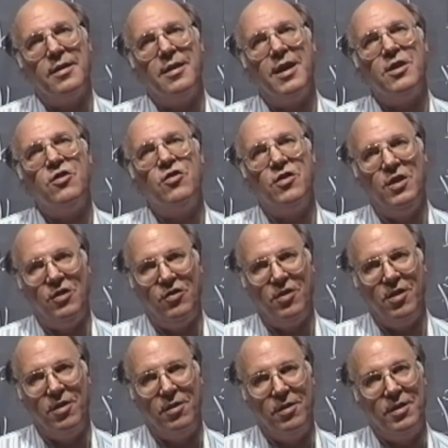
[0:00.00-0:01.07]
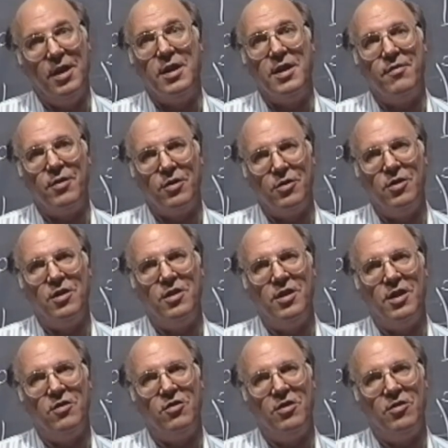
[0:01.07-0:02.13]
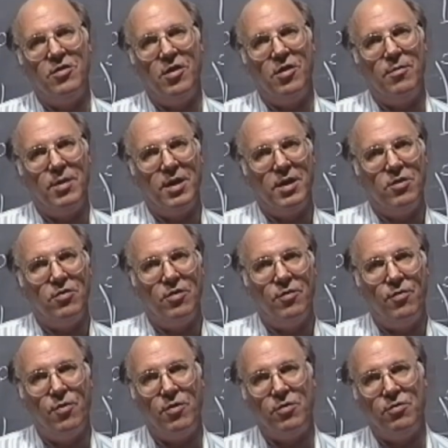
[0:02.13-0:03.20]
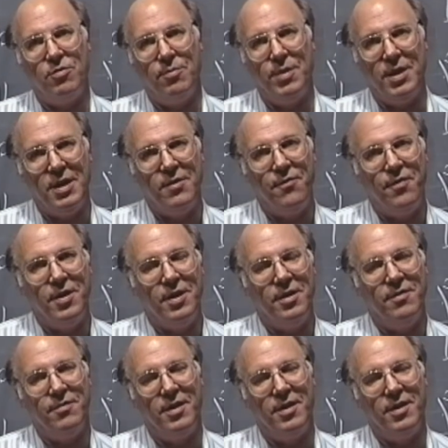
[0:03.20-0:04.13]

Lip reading: touched each other, and they never could touch each other because the force would be infinite